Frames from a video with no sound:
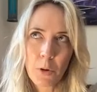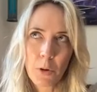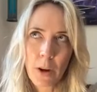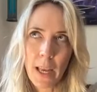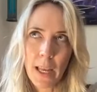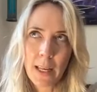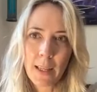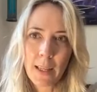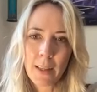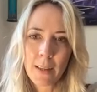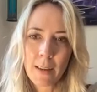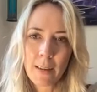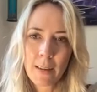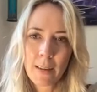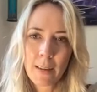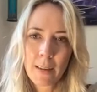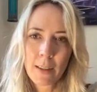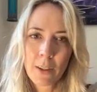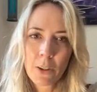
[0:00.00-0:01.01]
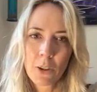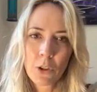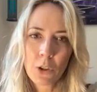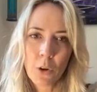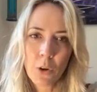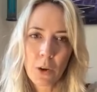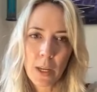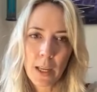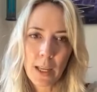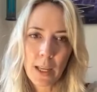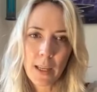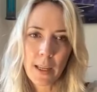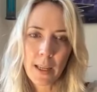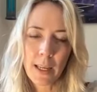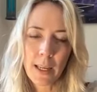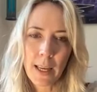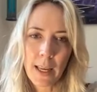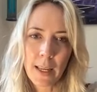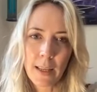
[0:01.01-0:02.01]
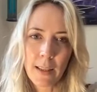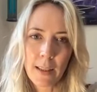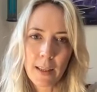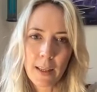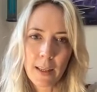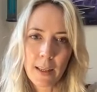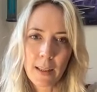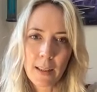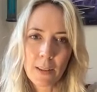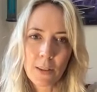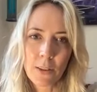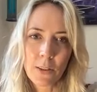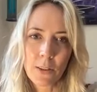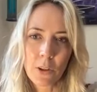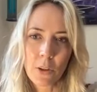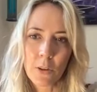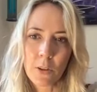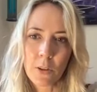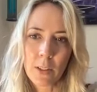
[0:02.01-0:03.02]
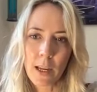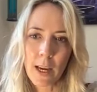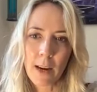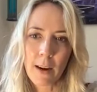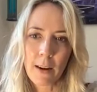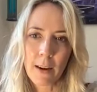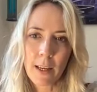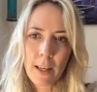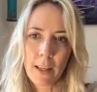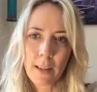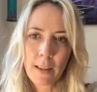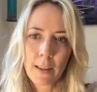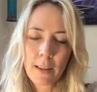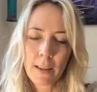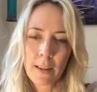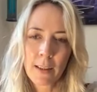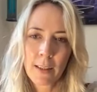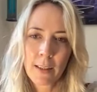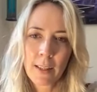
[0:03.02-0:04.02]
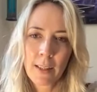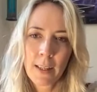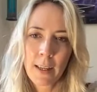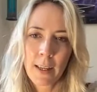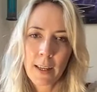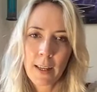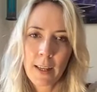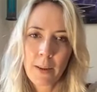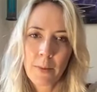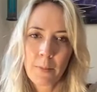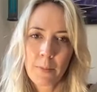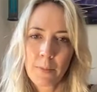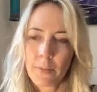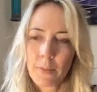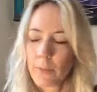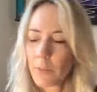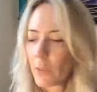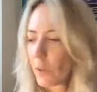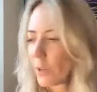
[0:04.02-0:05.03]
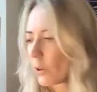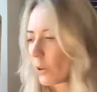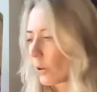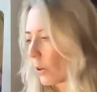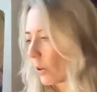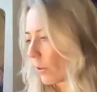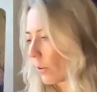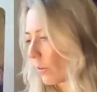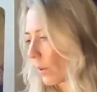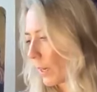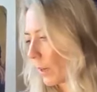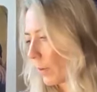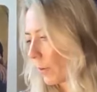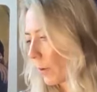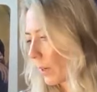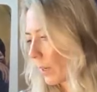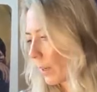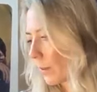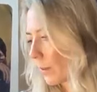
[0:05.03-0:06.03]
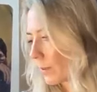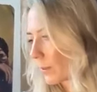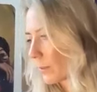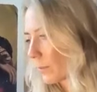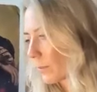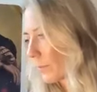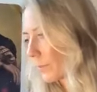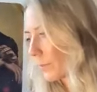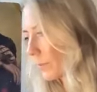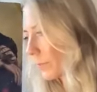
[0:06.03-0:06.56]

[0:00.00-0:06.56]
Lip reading: or any joy in anything. It's so scary. So I don't know if anyone else